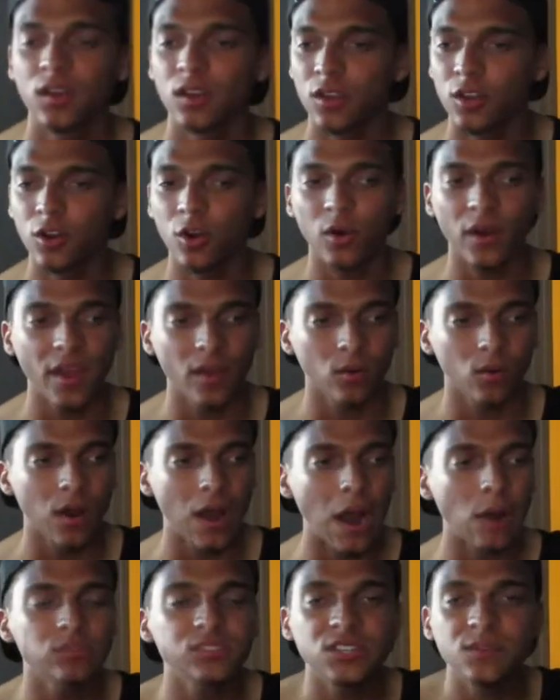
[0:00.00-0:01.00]

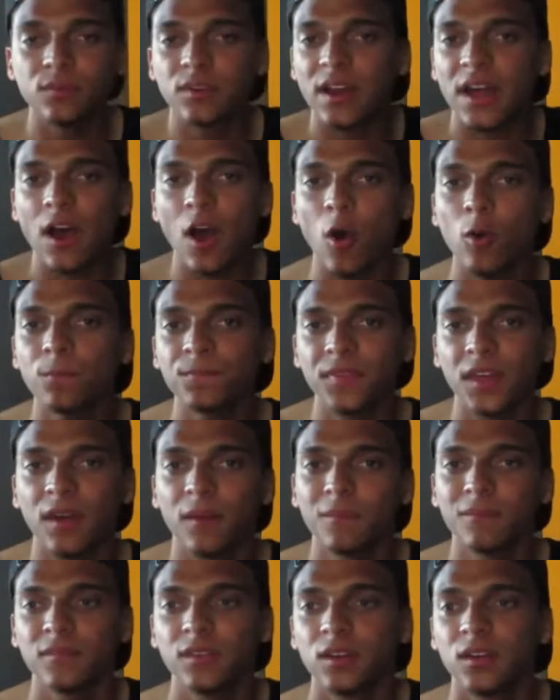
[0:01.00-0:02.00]
I was able to help
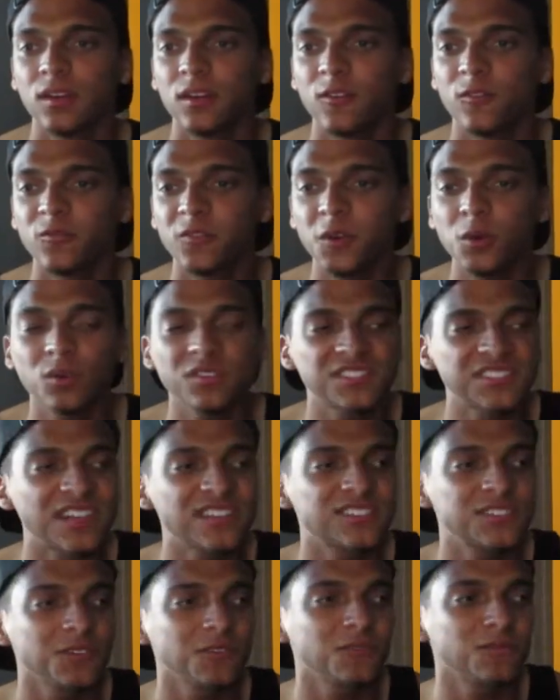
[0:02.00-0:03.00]
them feel a
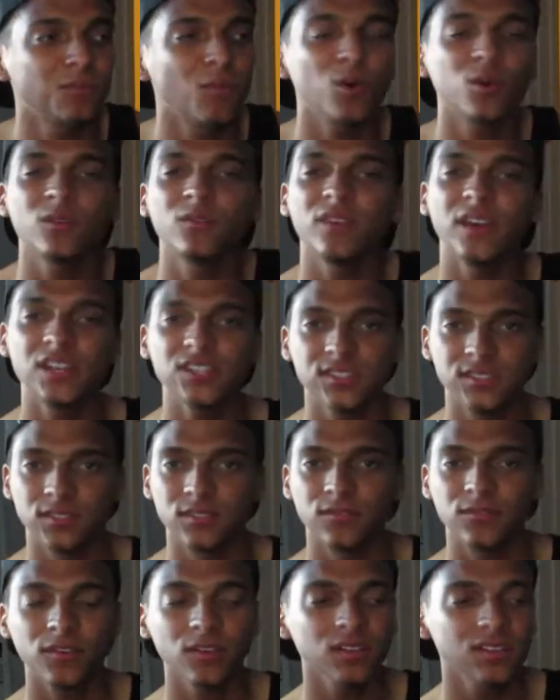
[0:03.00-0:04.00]
sense of motivation,
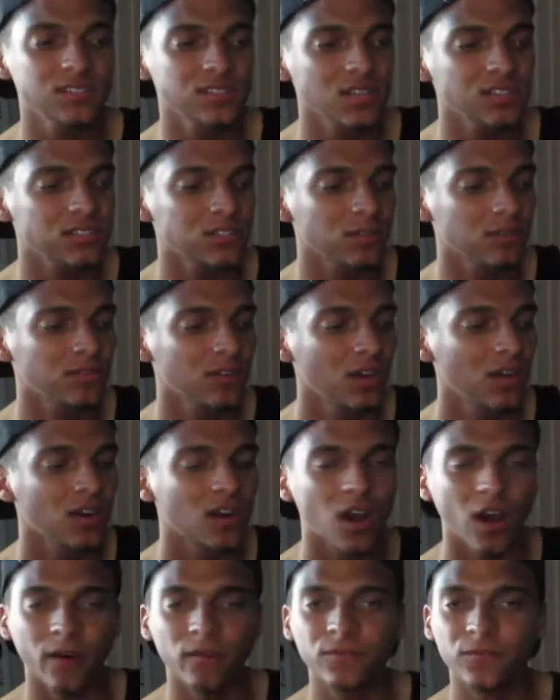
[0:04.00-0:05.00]
feel a sense of
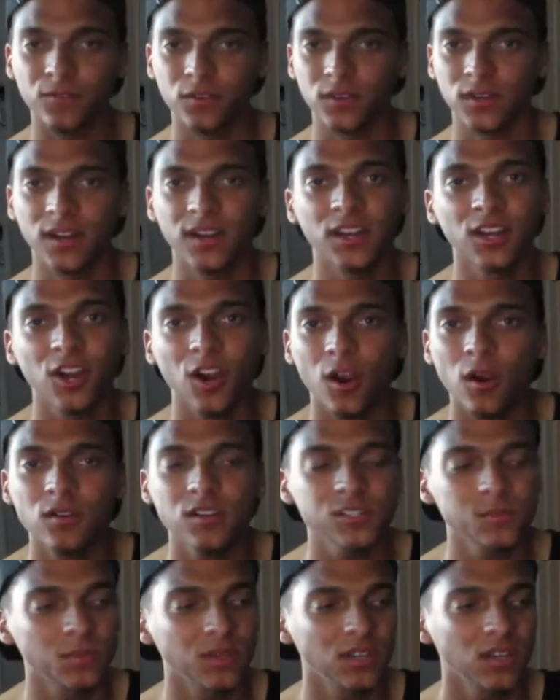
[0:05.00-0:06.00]
comfort and
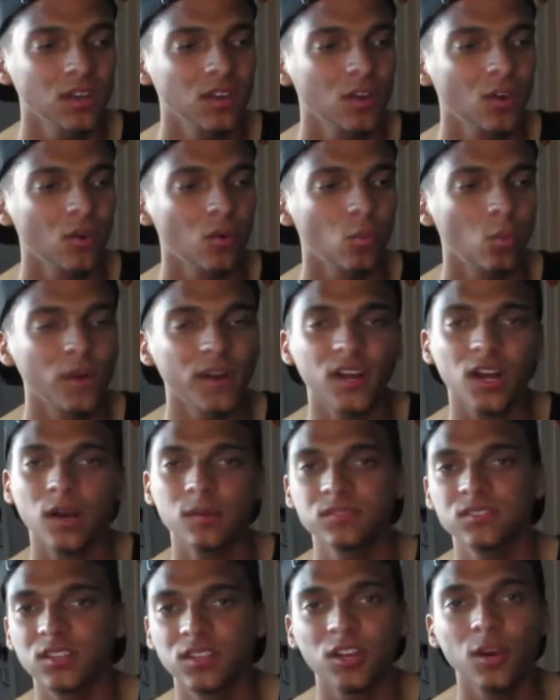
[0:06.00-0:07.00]
encouragement when it
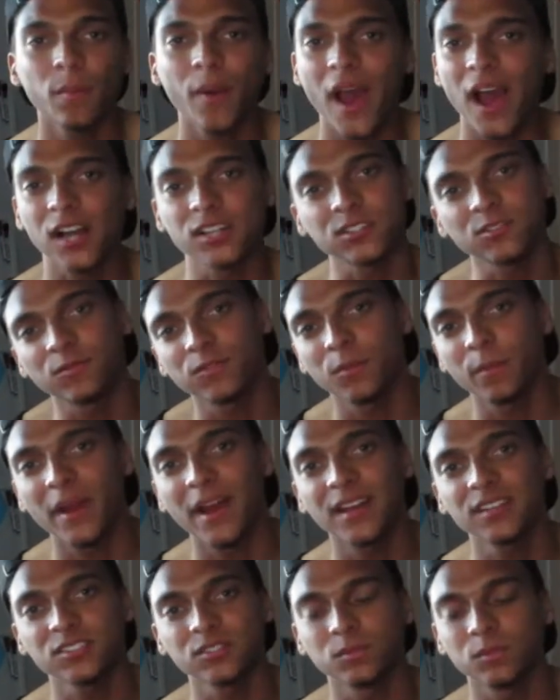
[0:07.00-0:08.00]
comes to their passion for
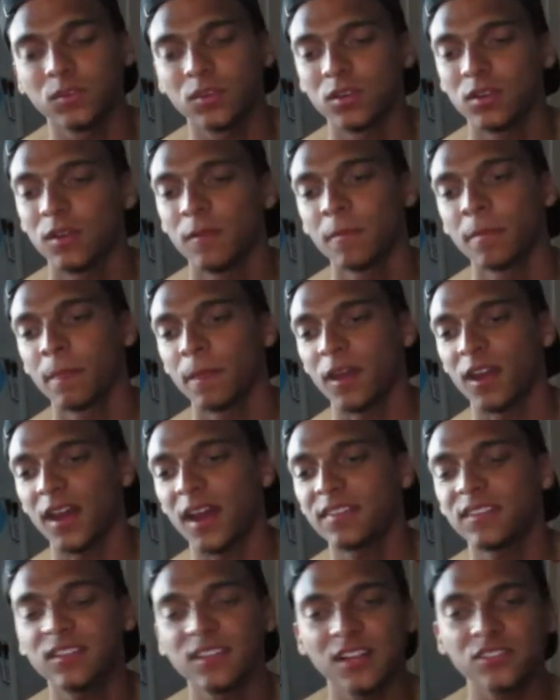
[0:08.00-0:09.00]
basketball. And
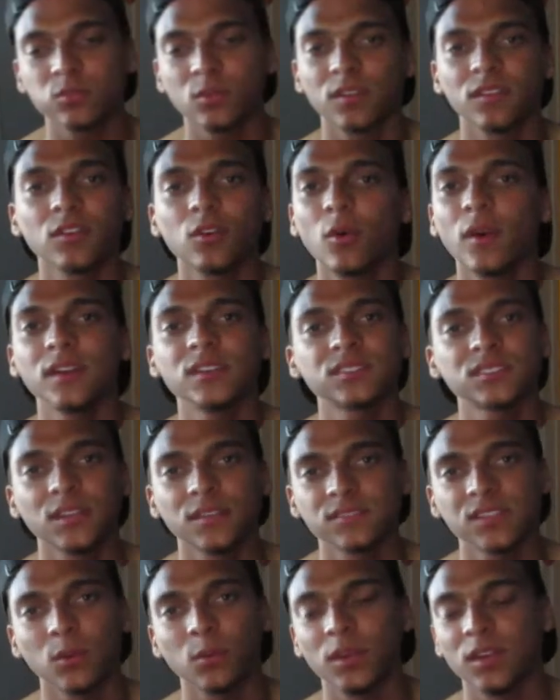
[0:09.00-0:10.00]
I think that's one of the greatest
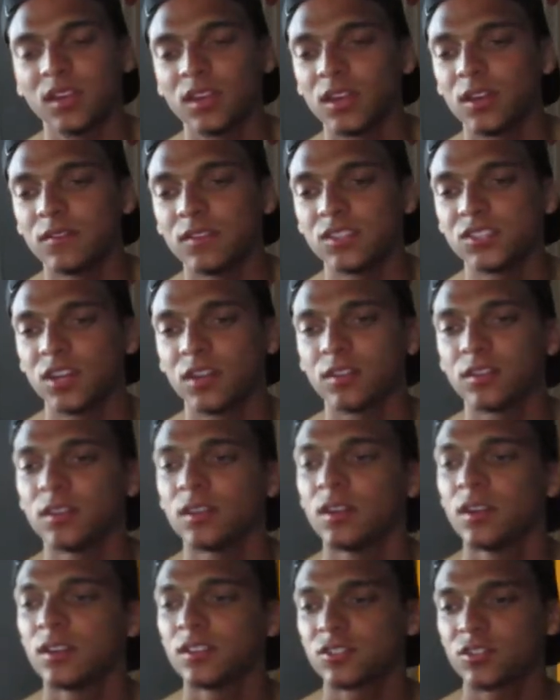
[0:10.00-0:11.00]
gifts that we can give each other.
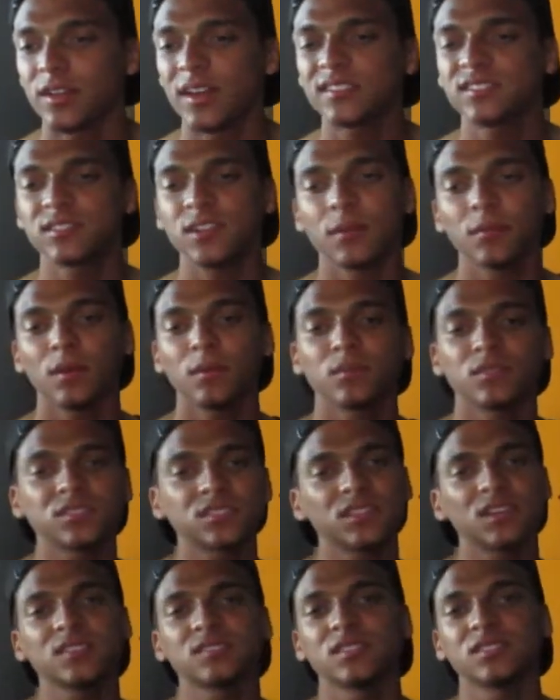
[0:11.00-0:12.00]
So that's step number
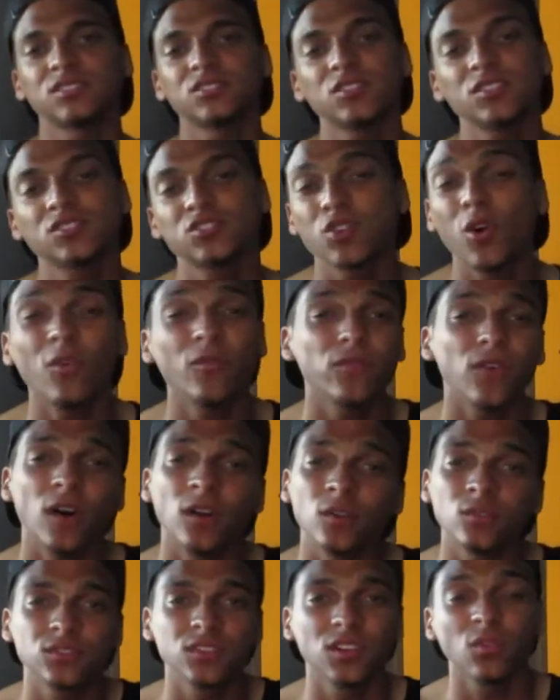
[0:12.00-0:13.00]
6, is just don't
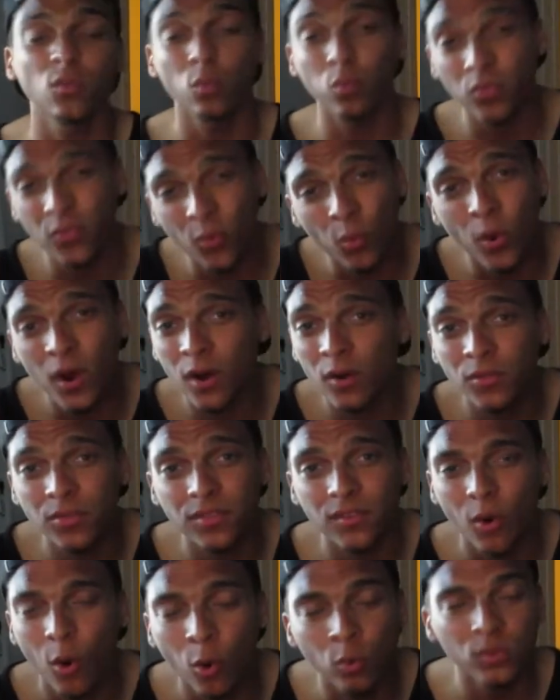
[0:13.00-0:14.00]
follow the wealth,
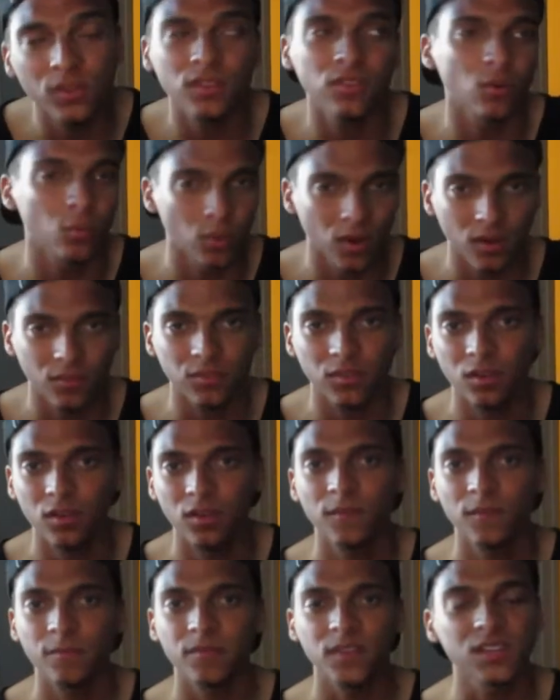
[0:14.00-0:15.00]
only the wealth.
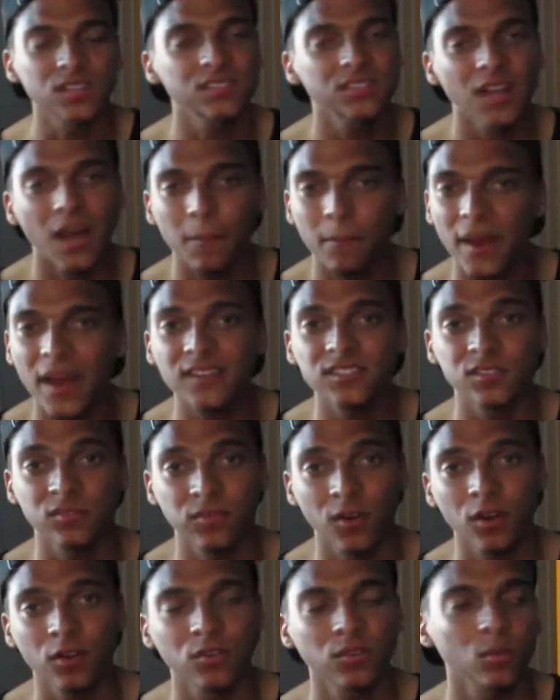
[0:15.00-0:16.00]
It's not bad to
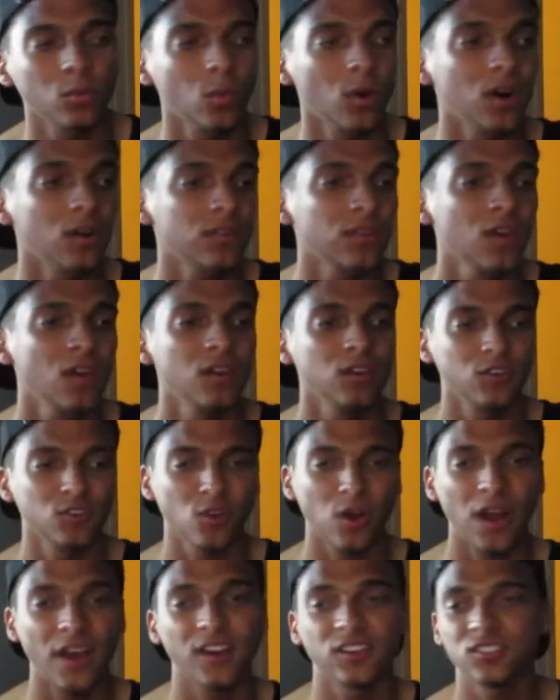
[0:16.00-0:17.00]
follow the wealth.
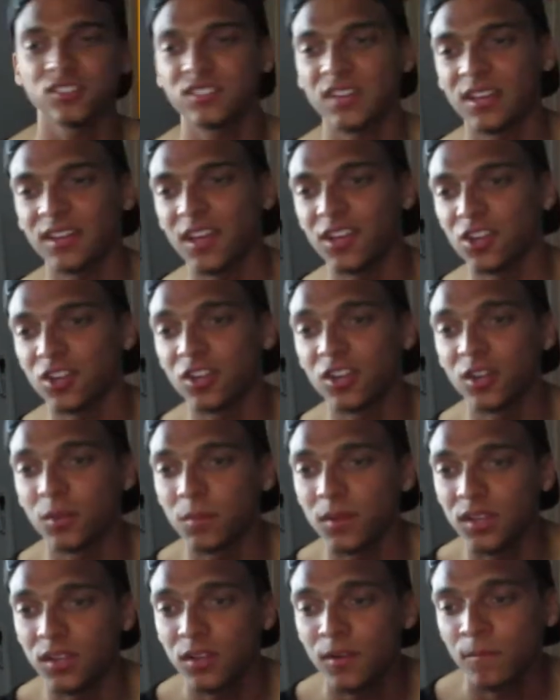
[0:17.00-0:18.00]
I understand that you're going to
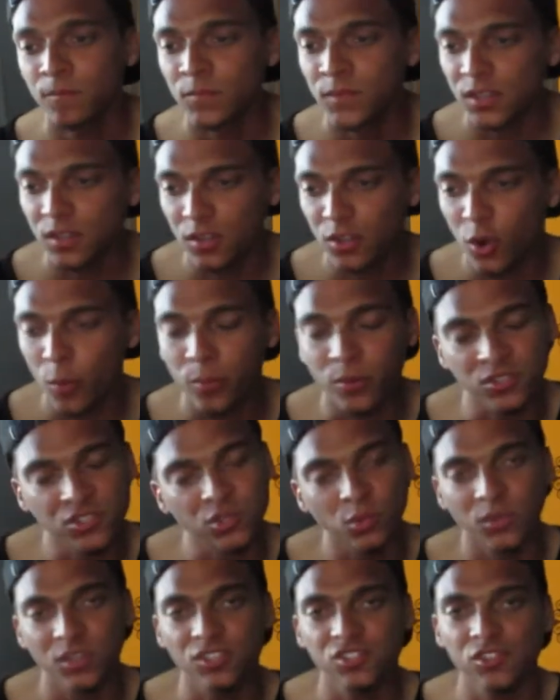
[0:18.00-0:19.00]
be,
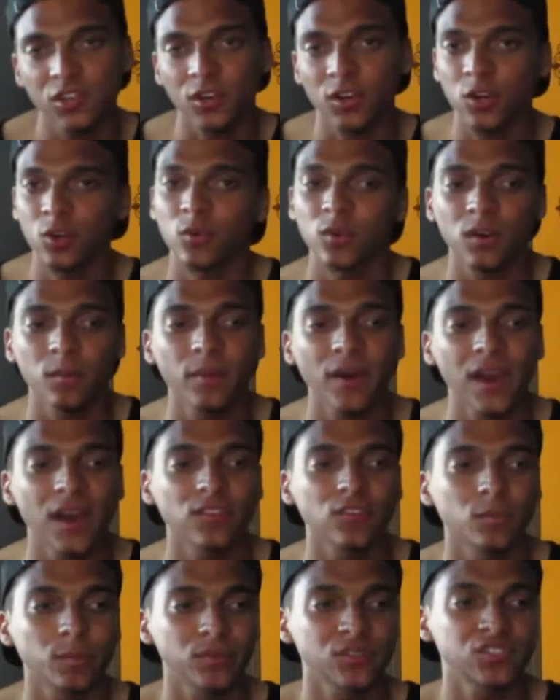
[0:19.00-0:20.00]
pursuing a certain career
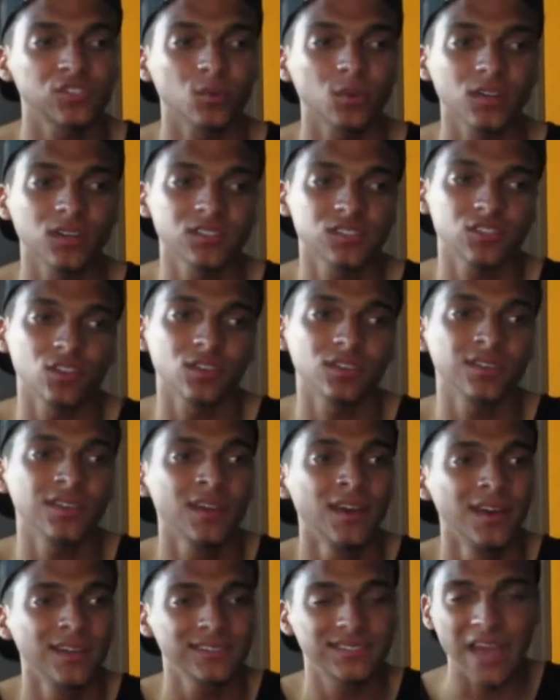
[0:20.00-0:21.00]
path or pursuing a certain
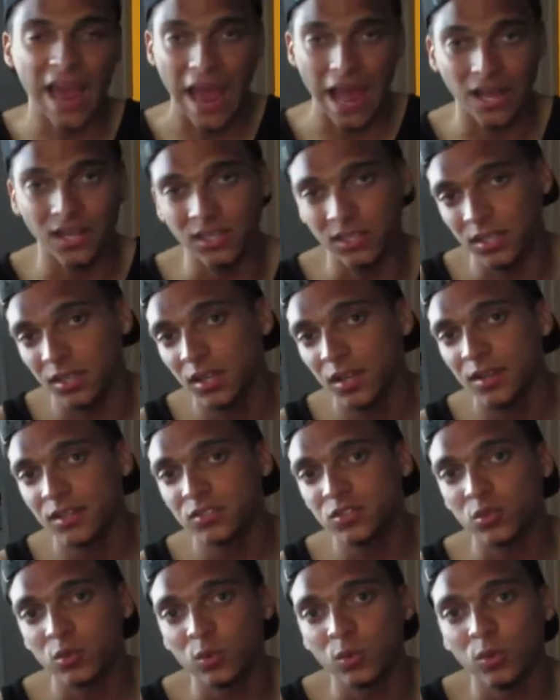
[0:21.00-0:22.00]
talent
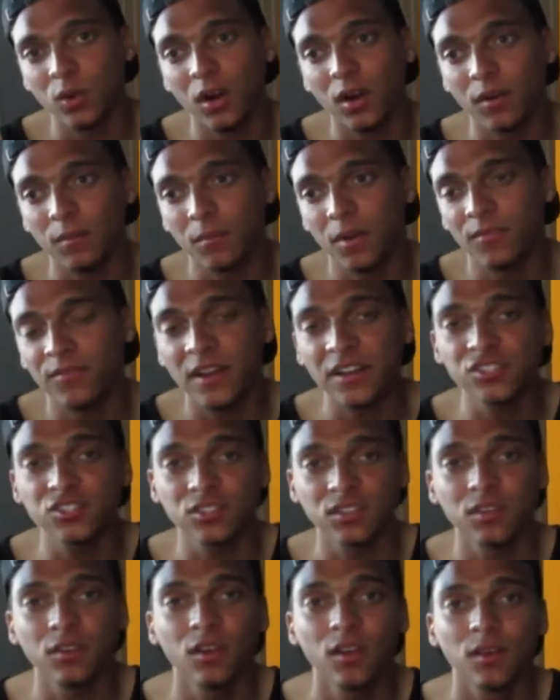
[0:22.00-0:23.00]
to
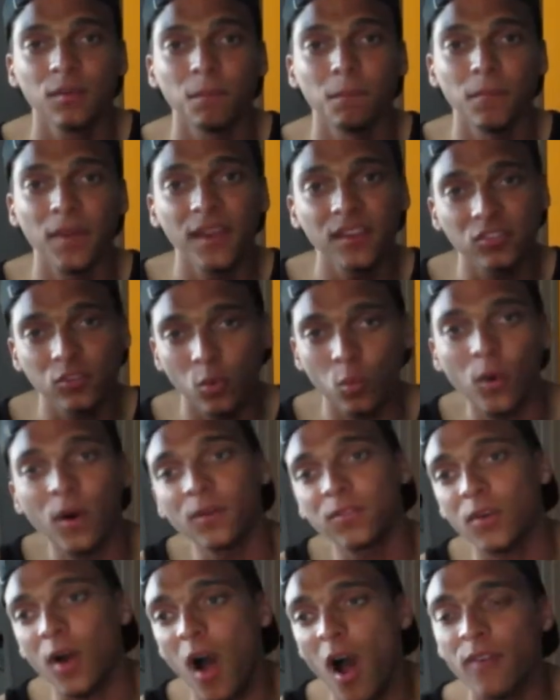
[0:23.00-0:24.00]
eventually make the
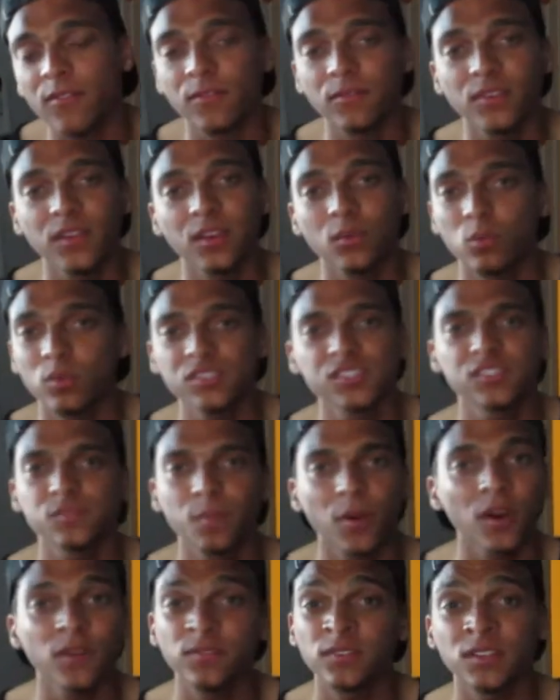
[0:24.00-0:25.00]
wealth off of it, which is
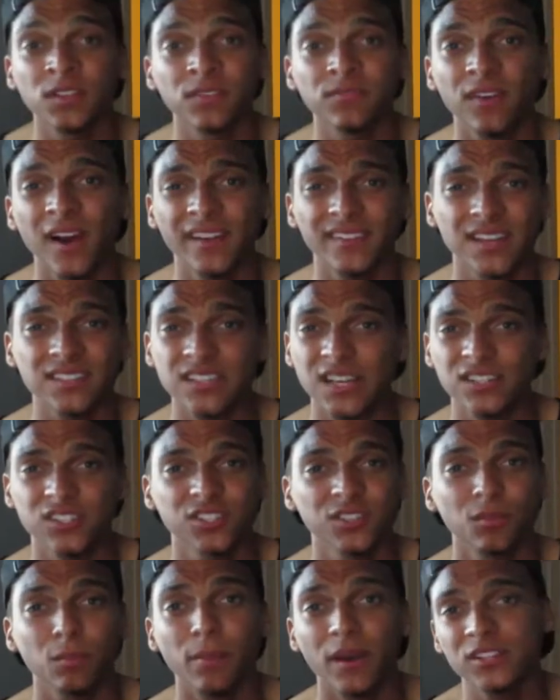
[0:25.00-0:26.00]
perfectly fine. That's
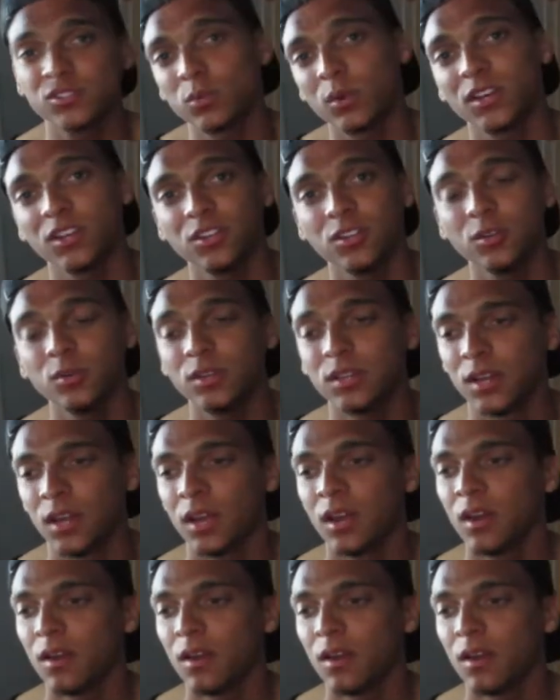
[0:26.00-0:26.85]
actually the best way to do it.